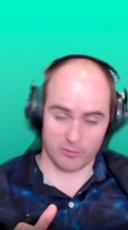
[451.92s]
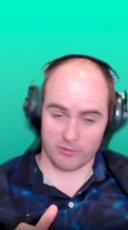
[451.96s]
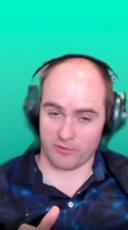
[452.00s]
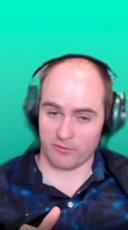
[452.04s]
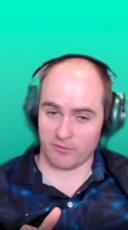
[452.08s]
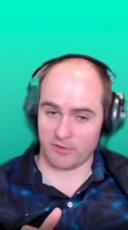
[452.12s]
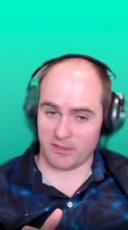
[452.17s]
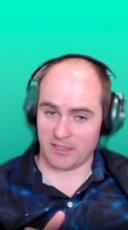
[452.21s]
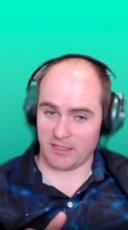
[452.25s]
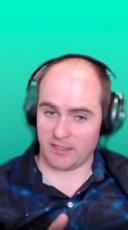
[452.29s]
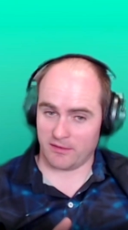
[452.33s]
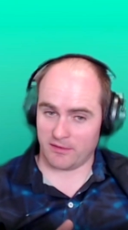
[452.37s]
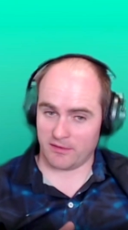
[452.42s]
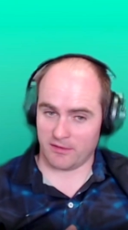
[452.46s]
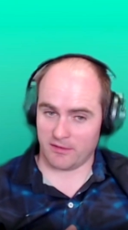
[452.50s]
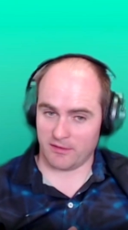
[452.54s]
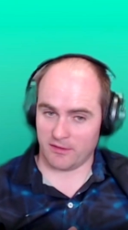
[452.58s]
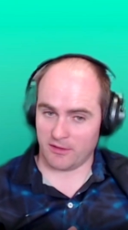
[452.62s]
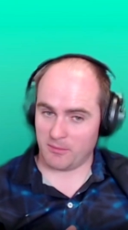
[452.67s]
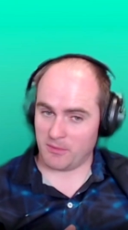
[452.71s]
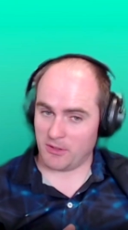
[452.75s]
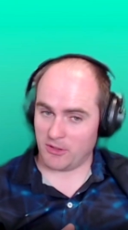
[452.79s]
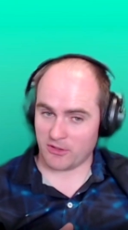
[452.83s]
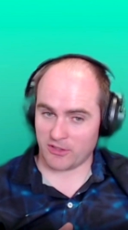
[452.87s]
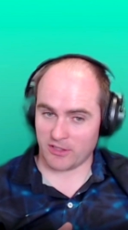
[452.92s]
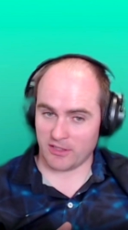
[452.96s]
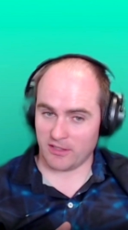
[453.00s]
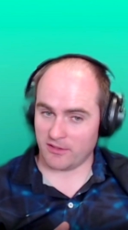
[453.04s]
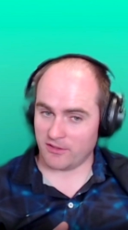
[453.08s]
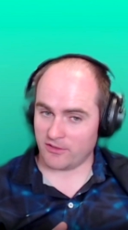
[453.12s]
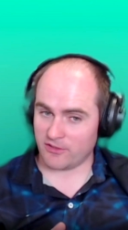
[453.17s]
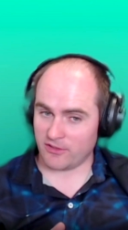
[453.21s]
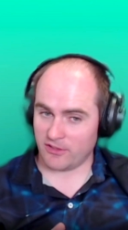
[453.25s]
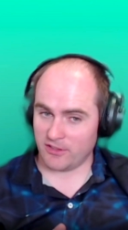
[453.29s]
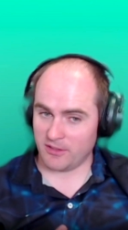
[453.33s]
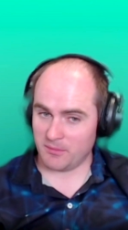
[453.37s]
wasn't really anything on the market at
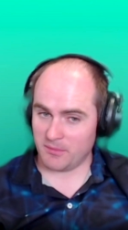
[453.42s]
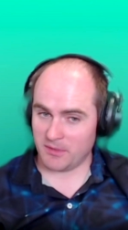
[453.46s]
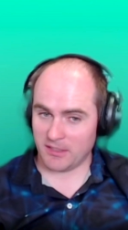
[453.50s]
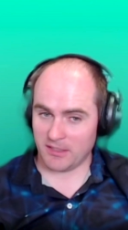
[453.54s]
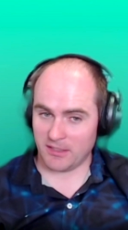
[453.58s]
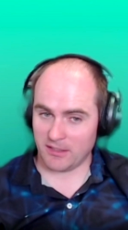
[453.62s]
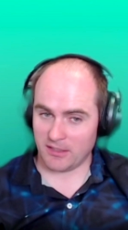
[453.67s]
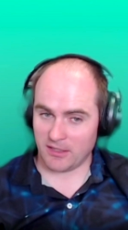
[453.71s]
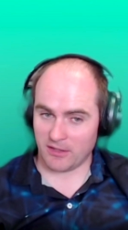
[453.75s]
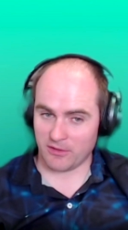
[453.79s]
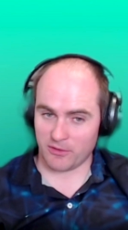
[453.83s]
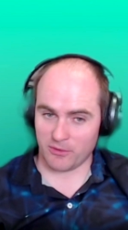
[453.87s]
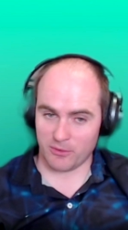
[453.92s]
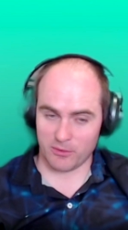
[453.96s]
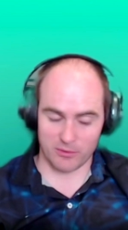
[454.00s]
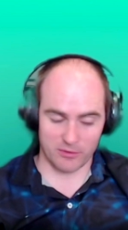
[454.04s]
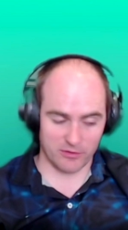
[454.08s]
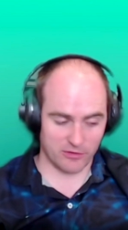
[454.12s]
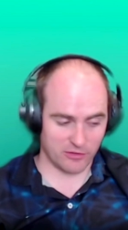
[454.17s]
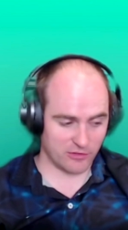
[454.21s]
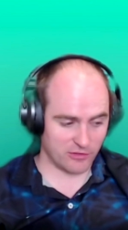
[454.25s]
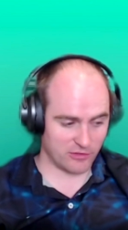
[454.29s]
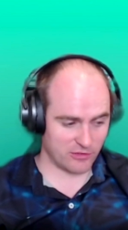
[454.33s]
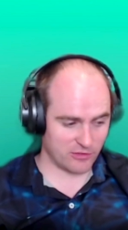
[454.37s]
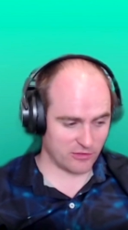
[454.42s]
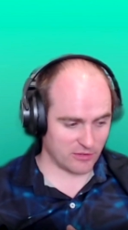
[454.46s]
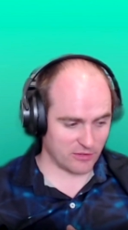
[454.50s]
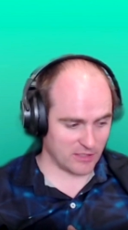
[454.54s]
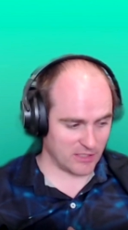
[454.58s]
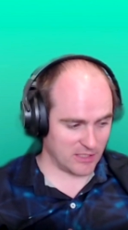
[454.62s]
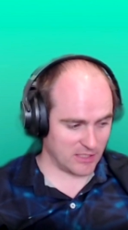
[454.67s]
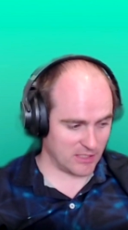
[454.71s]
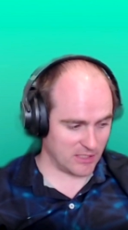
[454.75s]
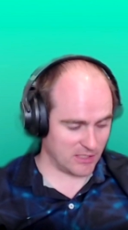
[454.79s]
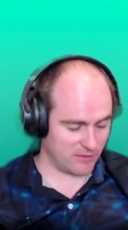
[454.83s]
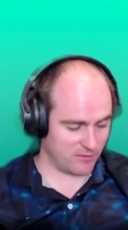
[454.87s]
the time that I thought was
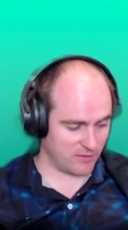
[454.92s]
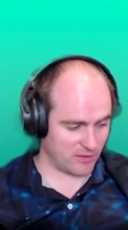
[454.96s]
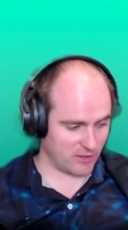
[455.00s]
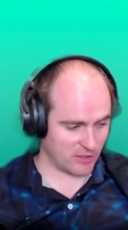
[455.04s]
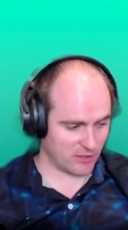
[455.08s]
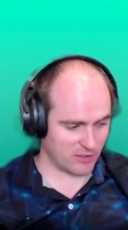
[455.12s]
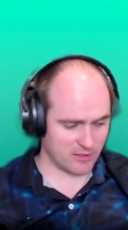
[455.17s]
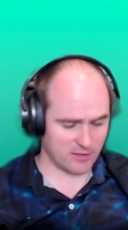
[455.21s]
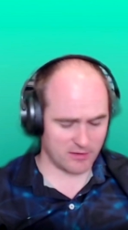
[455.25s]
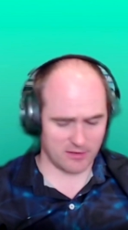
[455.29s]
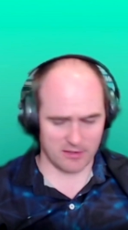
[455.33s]
very good.